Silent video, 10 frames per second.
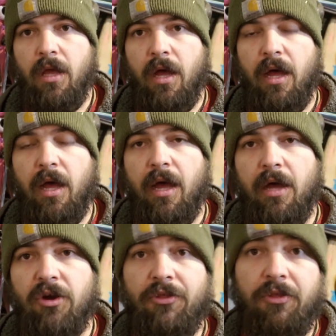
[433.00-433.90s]

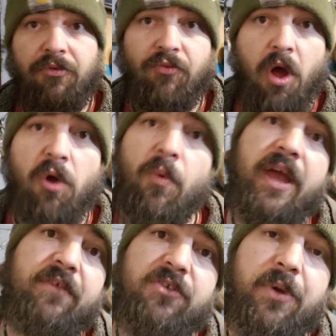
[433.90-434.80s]
or the wrong way
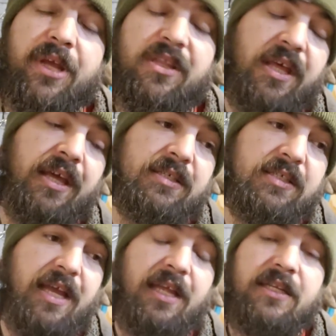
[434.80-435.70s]
of doing things,
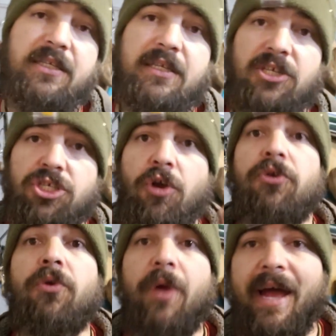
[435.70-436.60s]
and to show
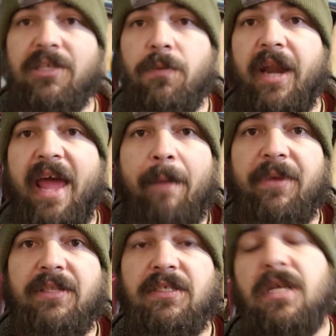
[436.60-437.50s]
you guys what
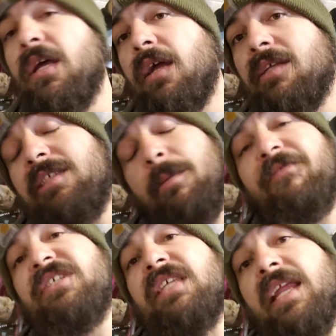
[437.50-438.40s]
happens. Because some
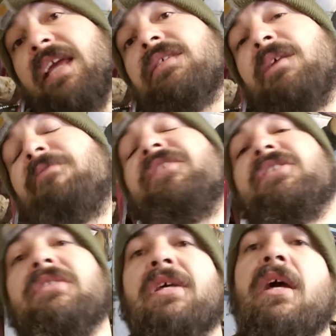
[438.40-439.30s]
of it's neat, some of
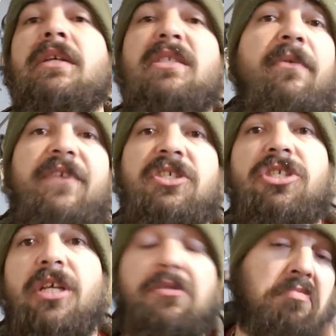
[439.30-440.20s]
it's
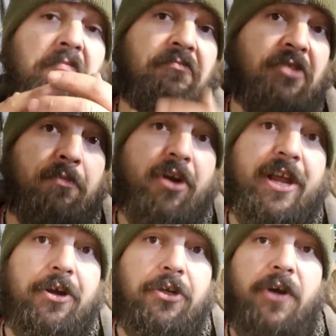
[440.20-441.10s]
just the
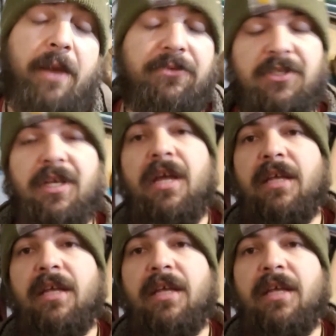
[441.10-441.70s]
breaker trips.